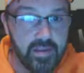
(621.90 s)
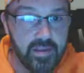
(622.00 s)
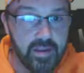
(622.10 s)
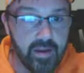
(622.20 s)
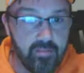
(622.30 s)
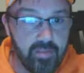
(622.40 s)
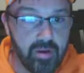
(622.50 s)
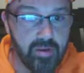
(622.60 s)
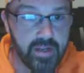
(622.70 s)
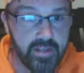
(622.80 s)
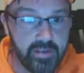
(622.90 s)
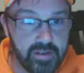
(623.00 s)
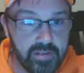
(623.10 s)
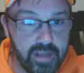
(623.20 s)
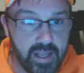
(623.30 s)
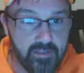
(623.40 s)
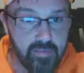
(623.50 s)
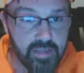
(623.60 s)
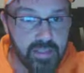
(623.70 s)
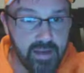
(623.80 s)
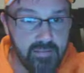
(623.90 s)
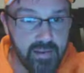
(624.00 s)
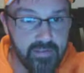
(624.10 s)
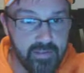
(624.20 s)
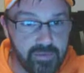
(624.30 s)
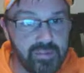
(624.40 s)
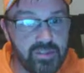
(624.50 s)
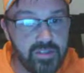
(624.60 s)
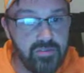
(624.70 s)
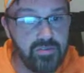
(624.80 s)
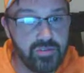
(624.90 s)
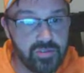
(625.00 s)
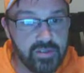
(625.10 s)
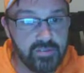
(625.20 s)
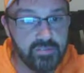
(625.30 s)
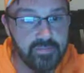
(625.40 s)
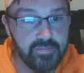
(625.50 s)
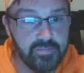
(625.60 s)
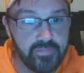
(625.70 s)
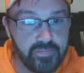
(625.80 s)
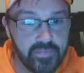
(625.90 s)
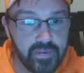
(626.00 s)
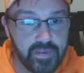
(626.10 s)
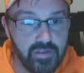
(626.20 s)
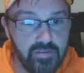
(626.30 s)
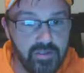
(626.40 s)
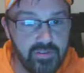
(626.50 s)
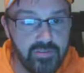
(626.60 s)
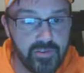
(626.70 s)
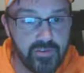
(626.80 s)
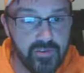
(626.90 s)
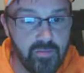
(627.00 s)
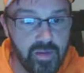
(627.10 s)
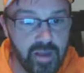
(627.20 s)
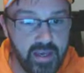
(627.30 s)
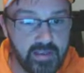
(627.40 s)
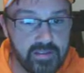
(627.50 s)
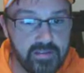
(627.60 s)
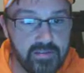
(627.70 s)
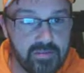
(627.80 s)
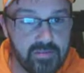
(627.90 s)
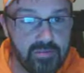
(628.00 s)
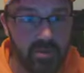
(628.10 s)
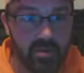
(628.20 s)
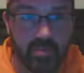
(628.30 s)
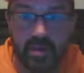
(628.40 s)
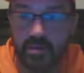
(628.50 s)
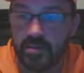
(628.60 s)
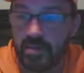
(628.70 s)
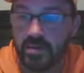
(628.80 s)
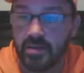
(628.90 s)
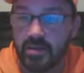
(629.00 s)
Yeah, Bowen I don't even have in my top 50, which is unusual. Usually the first few picks will come out of there.